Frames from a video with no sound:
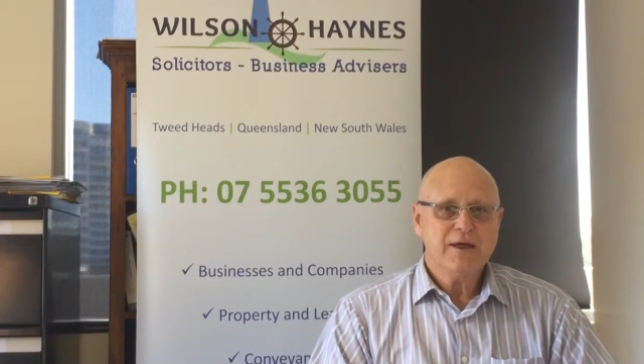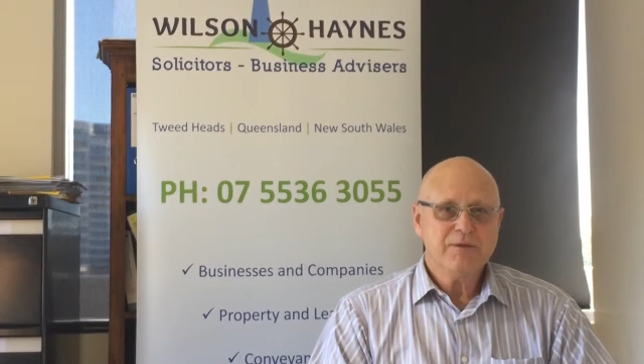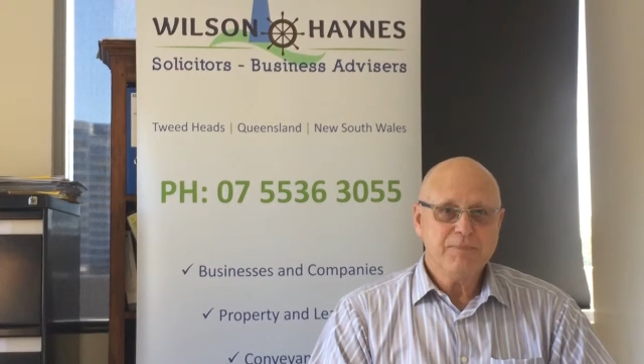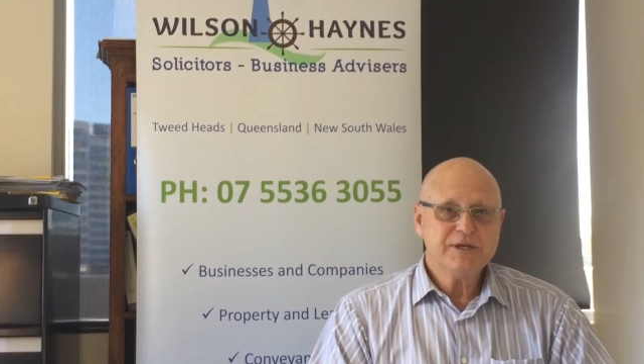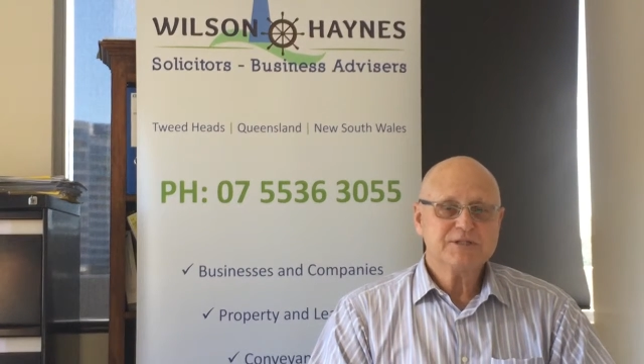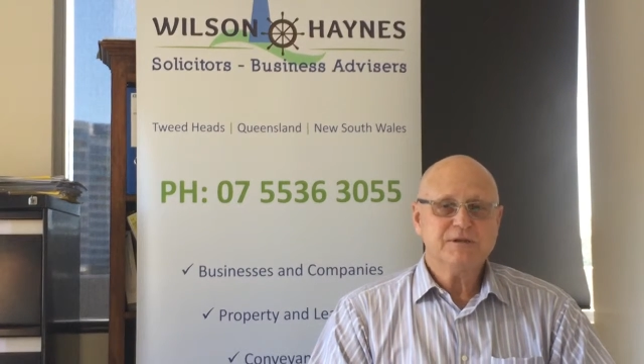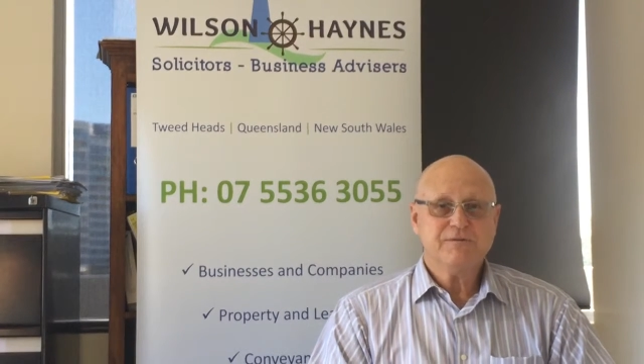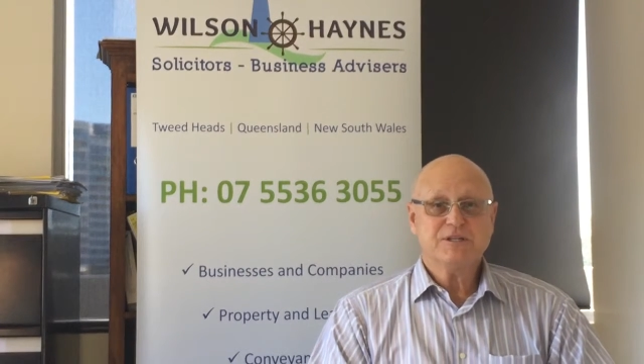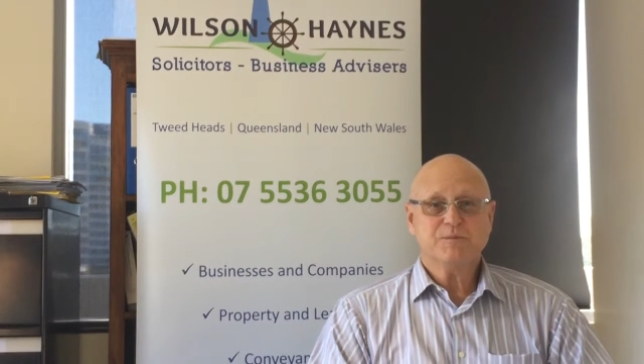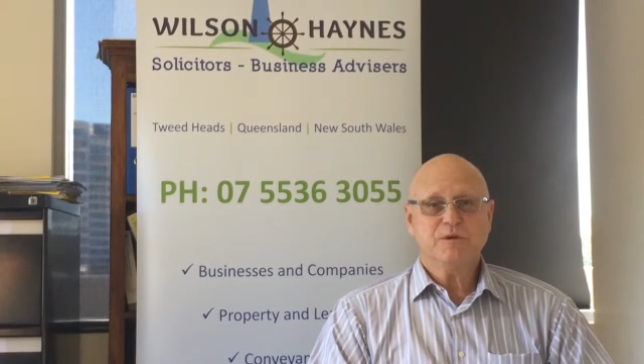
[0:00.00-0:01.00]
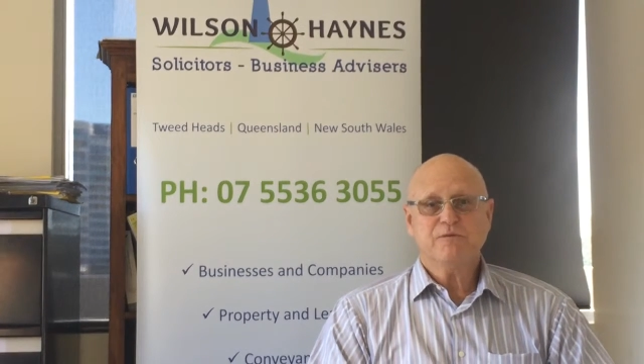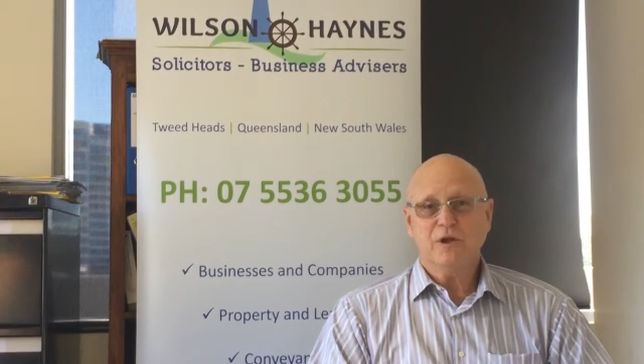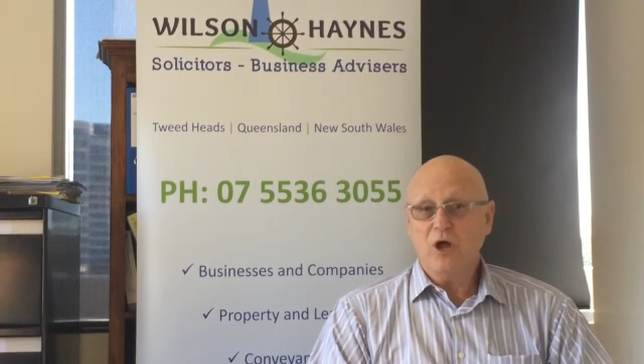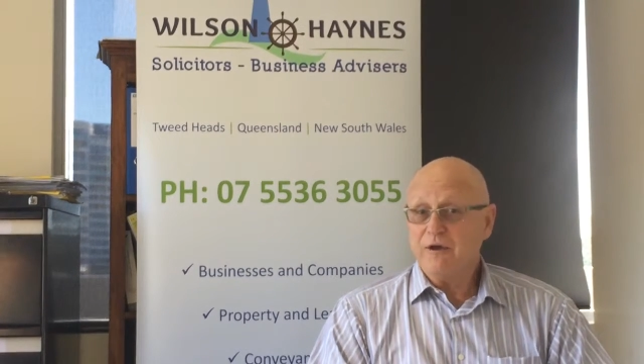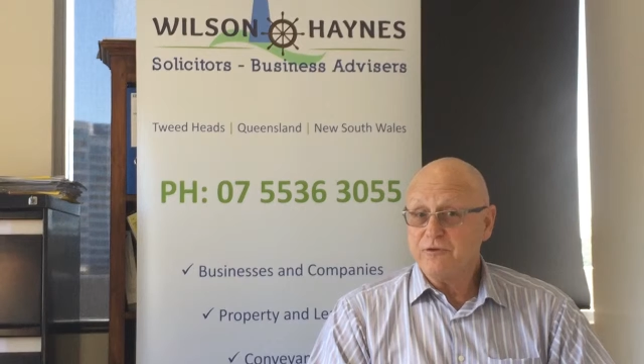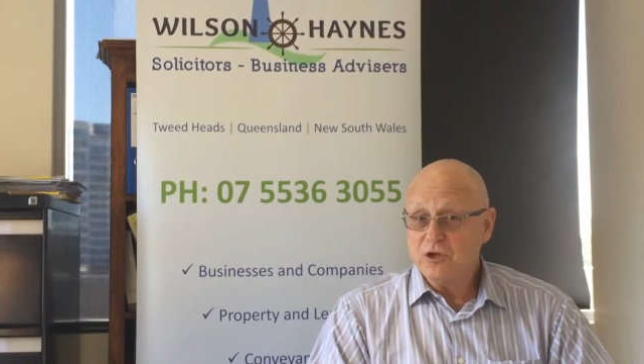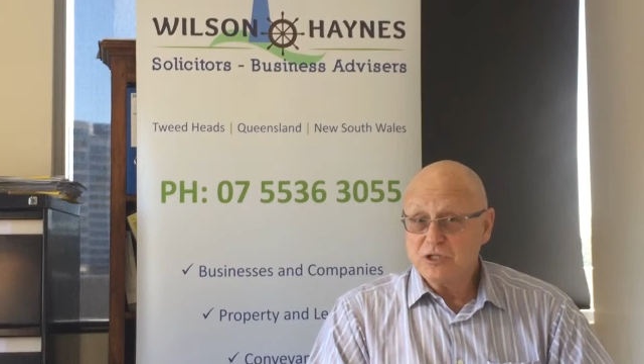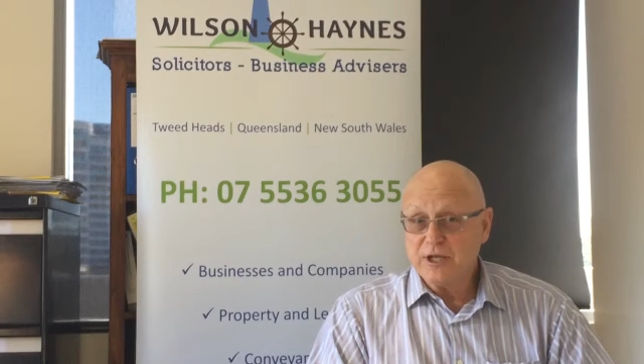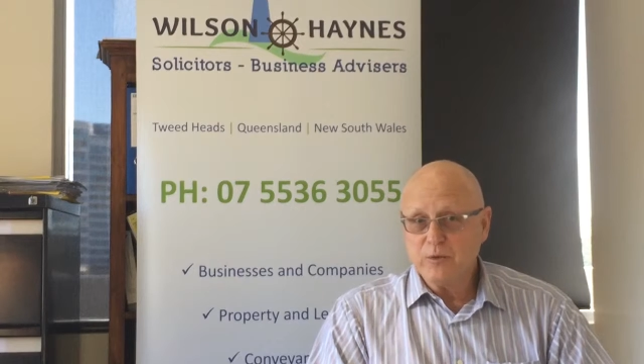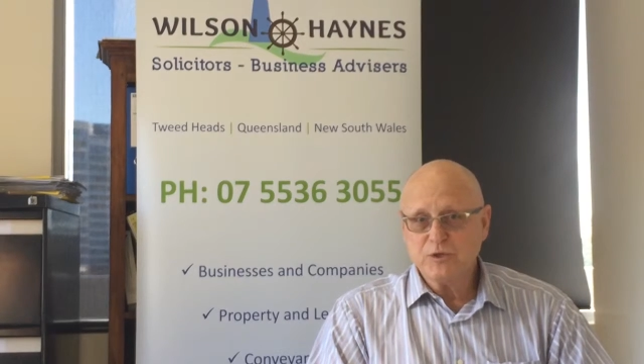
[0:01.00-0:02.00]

the biggest investment of your life, usually,